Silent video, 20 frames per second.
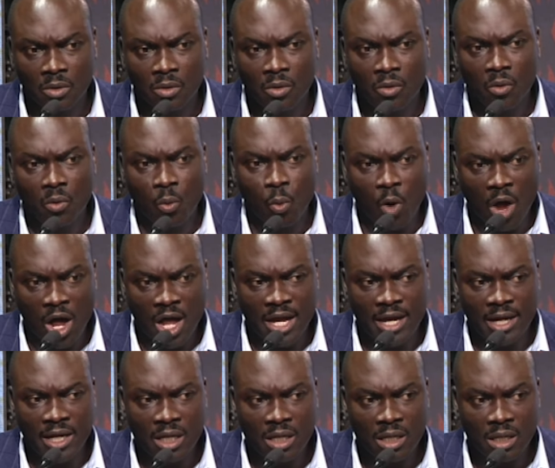
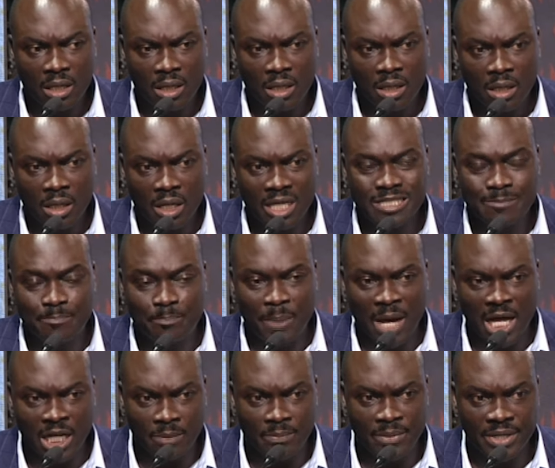Why is
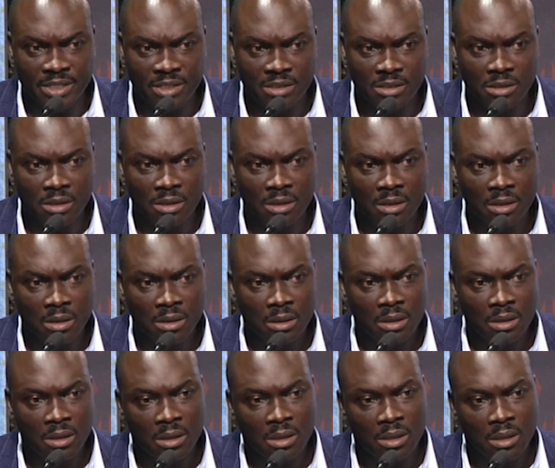Parliament
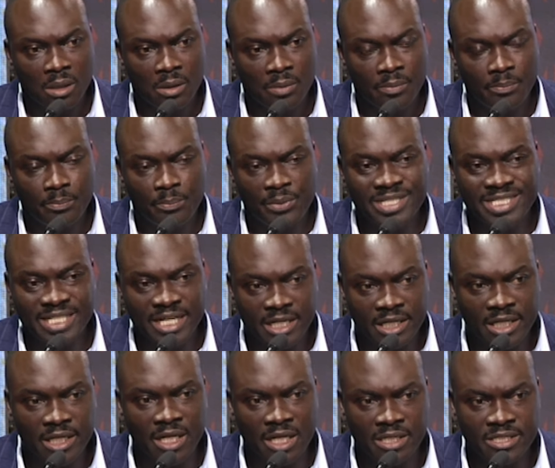
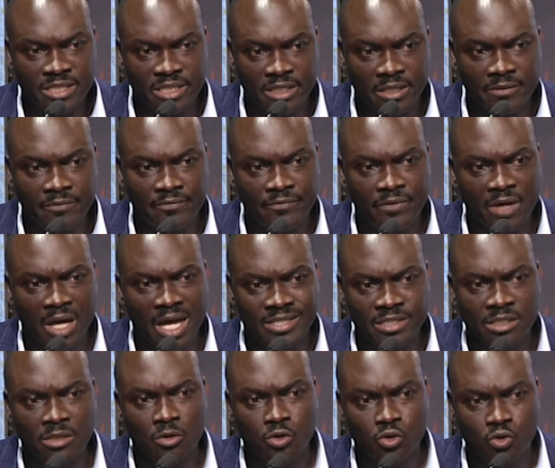pretending as if
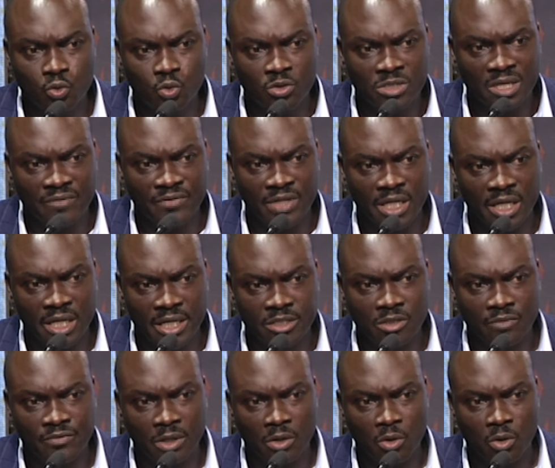Article 278
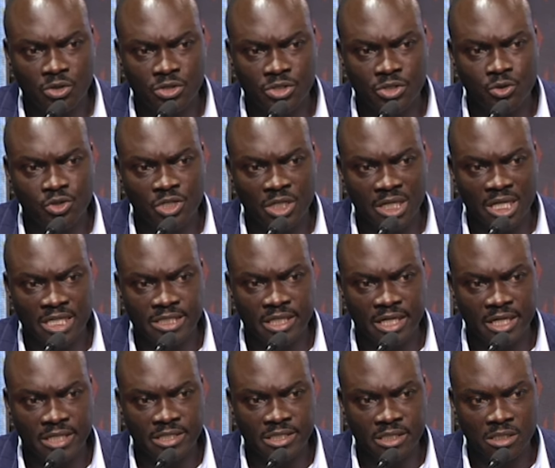of the Constitution doesn't
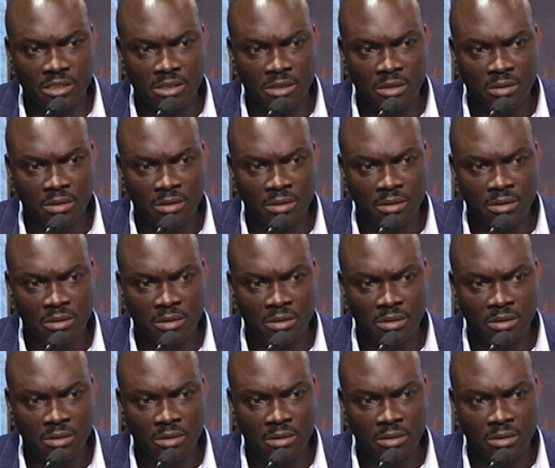exist.